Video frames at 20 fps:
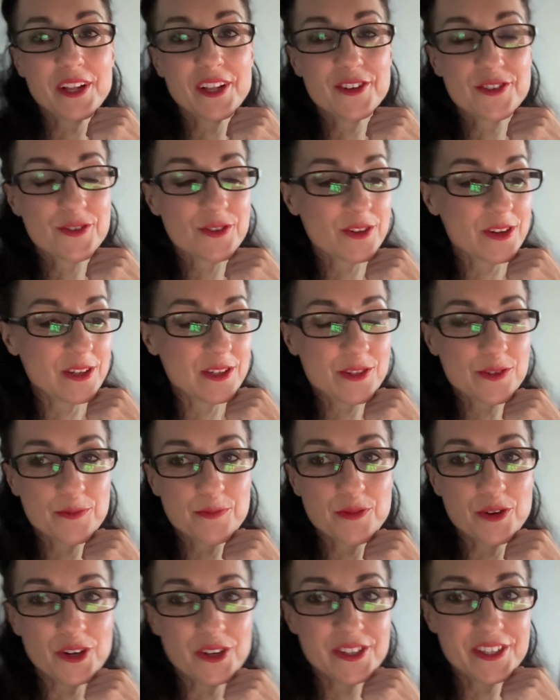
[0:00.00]
I should also
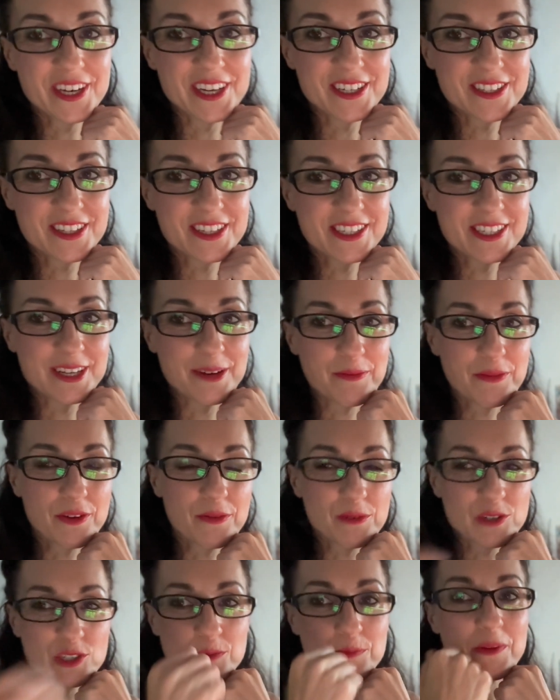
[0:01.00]
point out that something
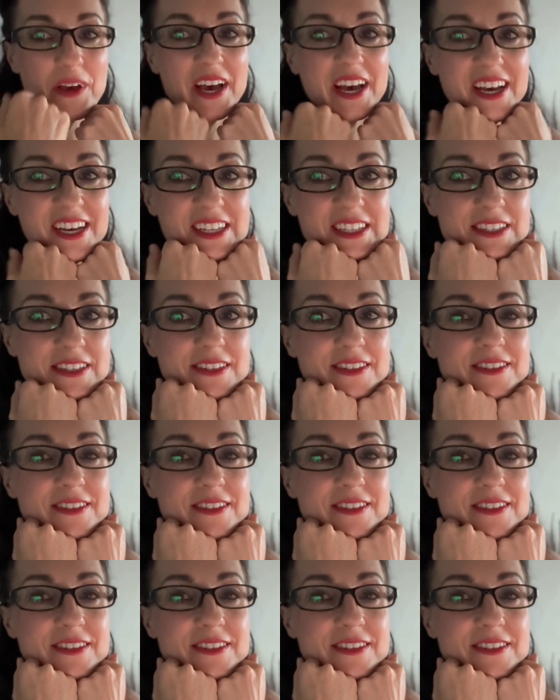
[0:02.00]
was bad.